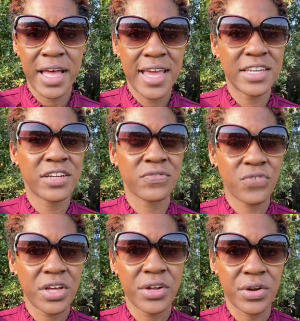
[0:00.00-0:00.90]
I had to
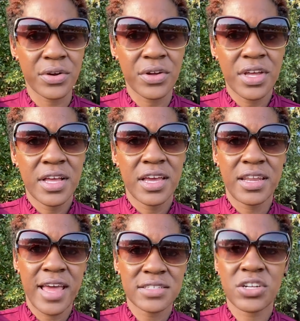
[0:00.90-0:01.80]
confront her
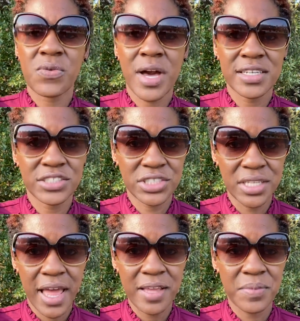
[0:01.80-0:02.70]
and ask her, why didn't she
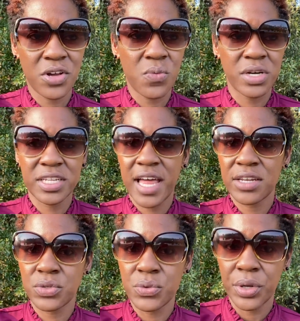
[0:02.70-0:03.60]
like me? Or what did I
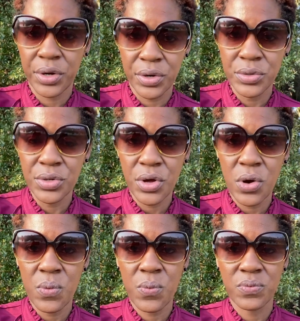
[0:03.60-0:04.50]
do to her?
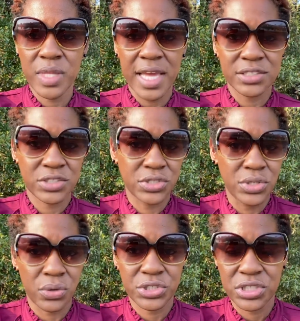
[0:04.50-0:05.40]

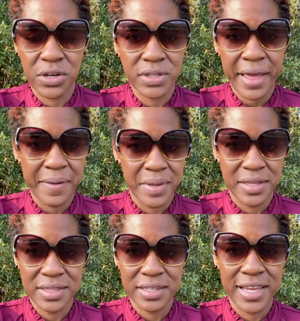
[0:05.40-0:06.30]
She don't like me,
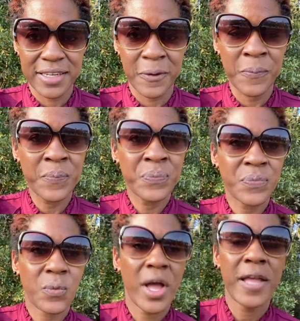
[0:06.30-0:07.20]
the lady,
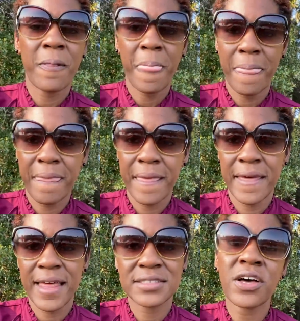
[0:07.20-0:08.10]
right?
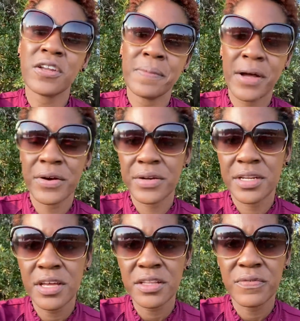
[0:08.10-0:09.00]
And I talked about her in
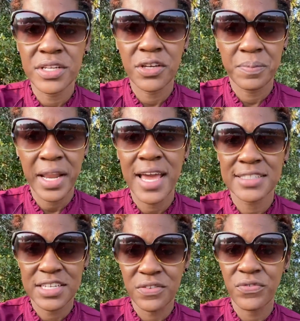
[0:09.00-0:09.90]
another video, but I had
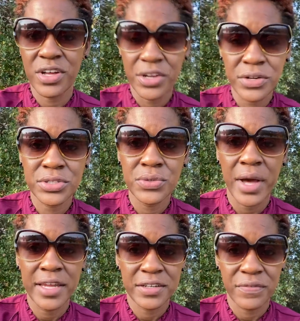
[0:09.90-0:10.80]
to confront her too. I
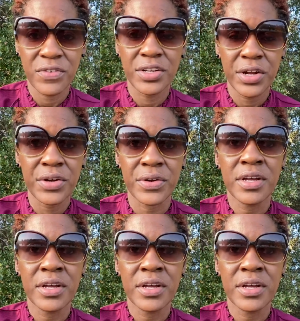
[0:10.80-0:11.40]
had to confront her.